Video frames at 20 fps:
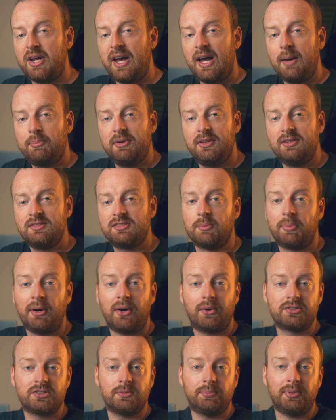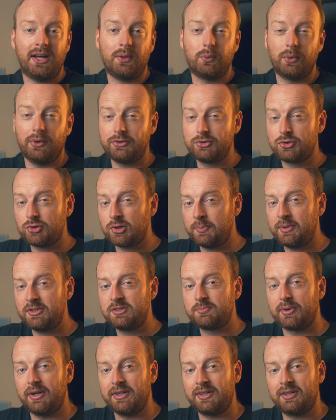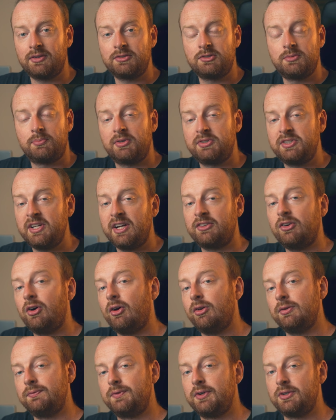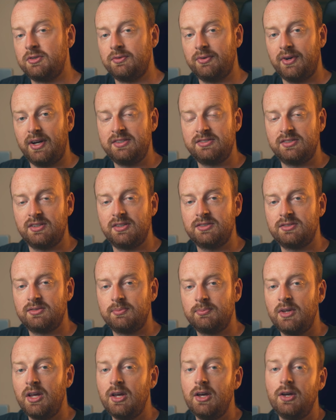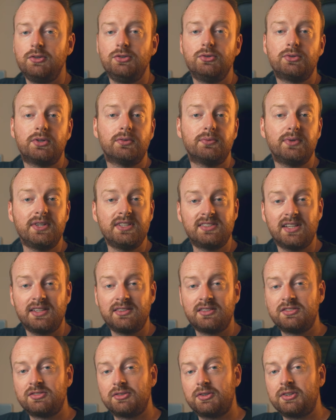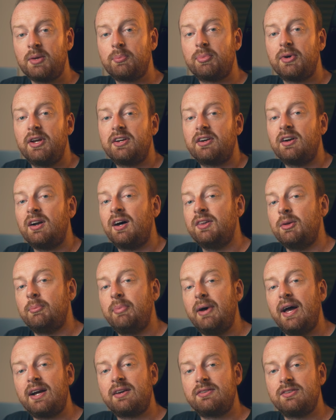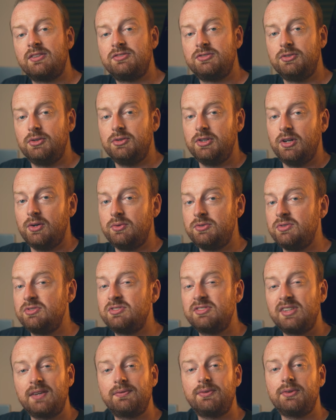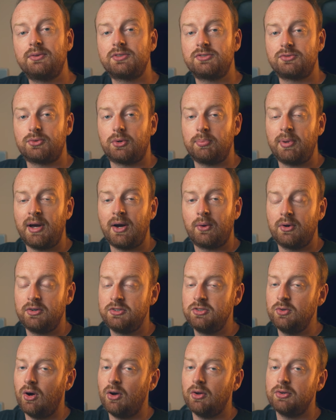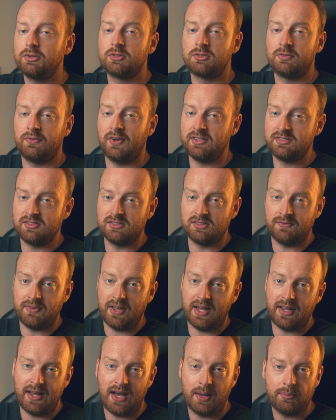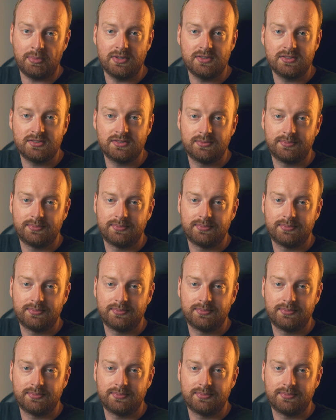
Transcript: happens, the power supply will trip its breaker to protect all of your devices. You can reset the circuit breaker on the back of the Studio to safely restore power to all your devices if that happens.